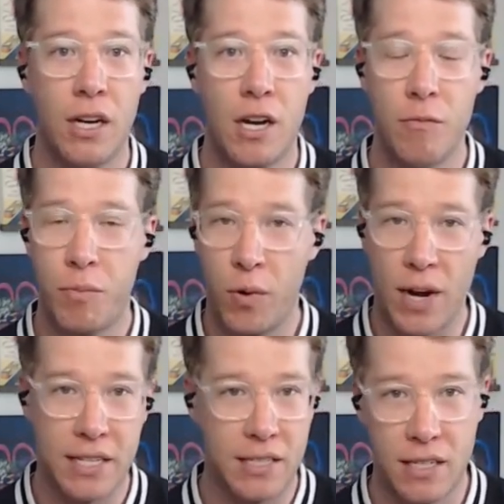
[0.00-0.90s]

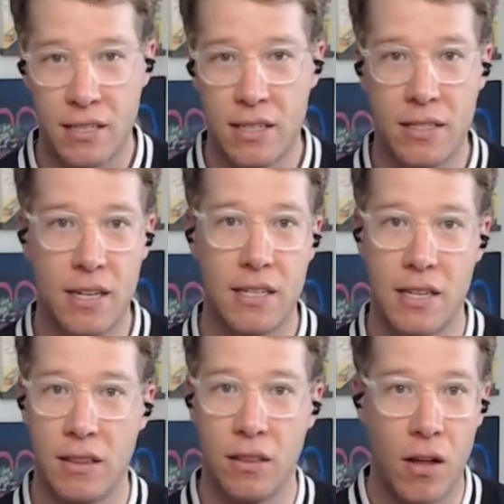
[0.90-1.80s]
compressed distances
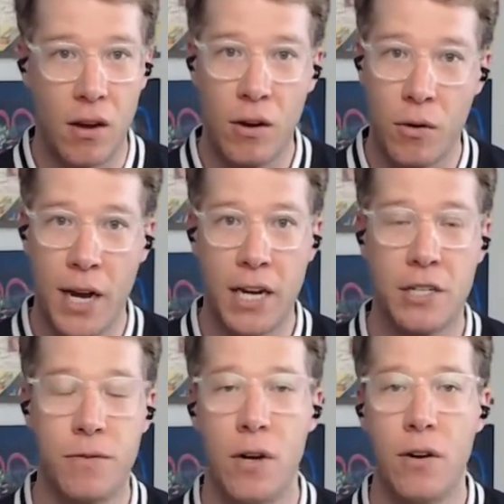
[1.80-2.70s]
and long
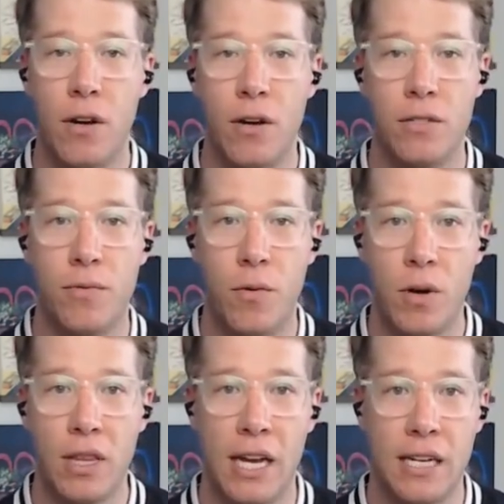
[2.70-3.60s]
range photos
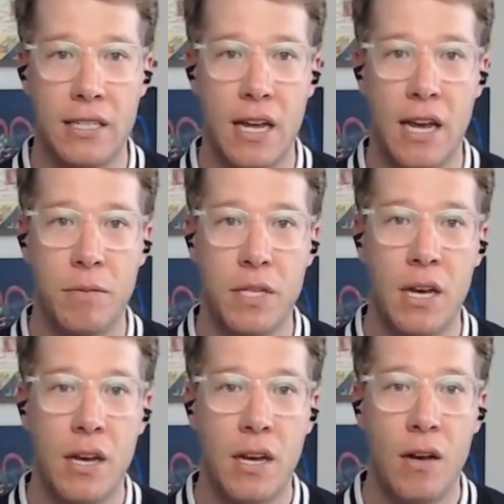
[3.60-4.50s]
for landscapes,
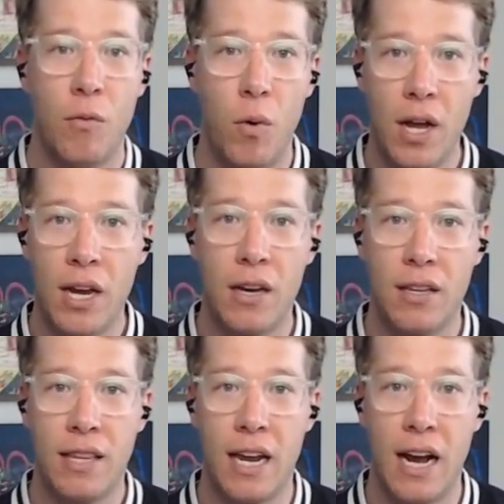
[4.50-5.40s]
one
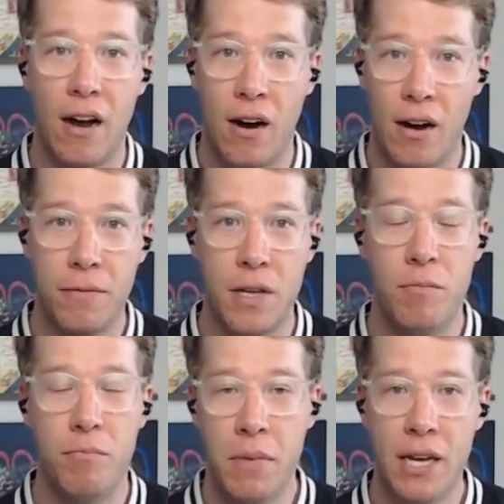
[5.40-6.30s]
that I
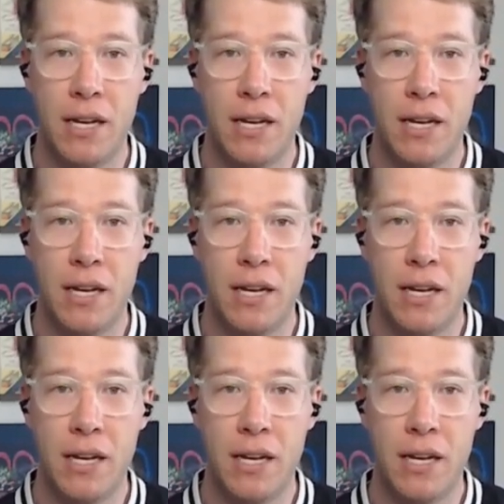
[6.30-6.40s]
often